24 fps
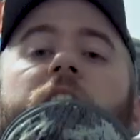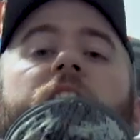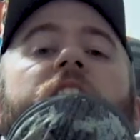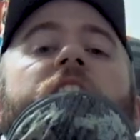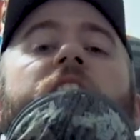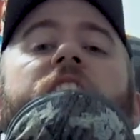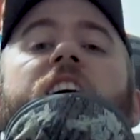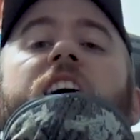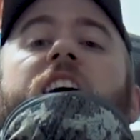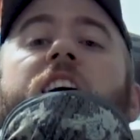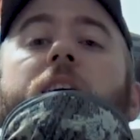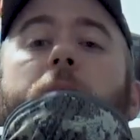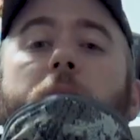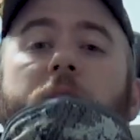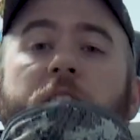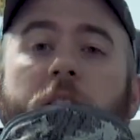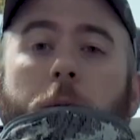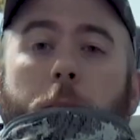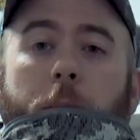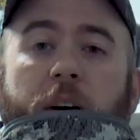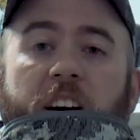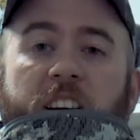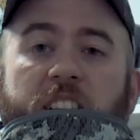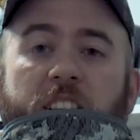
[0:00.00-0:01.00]
the time as a
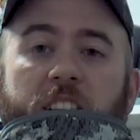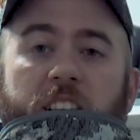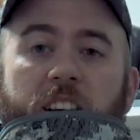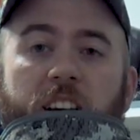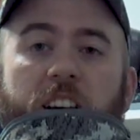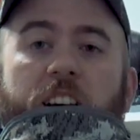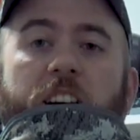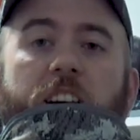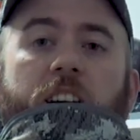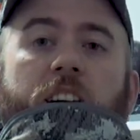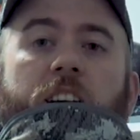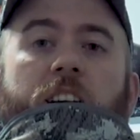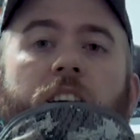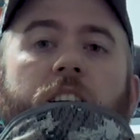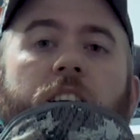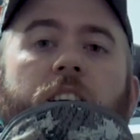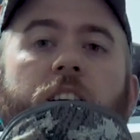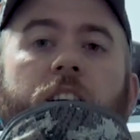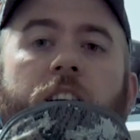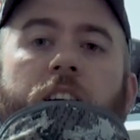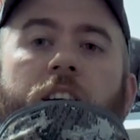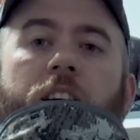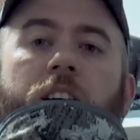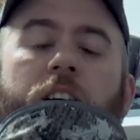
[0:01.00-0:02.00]
base layer.
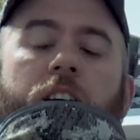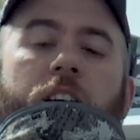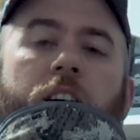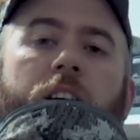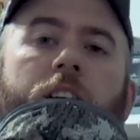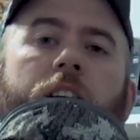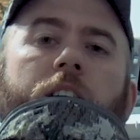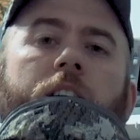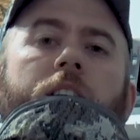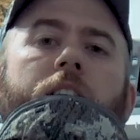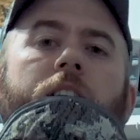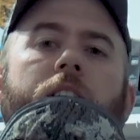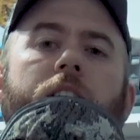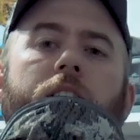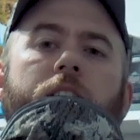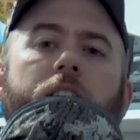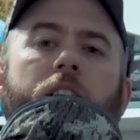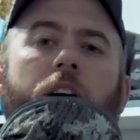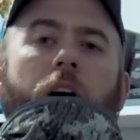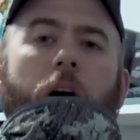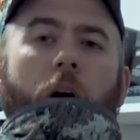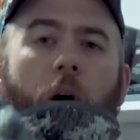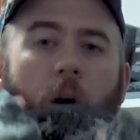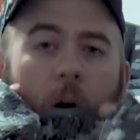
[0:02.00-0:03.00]

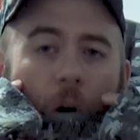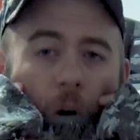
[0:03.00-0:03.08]
So,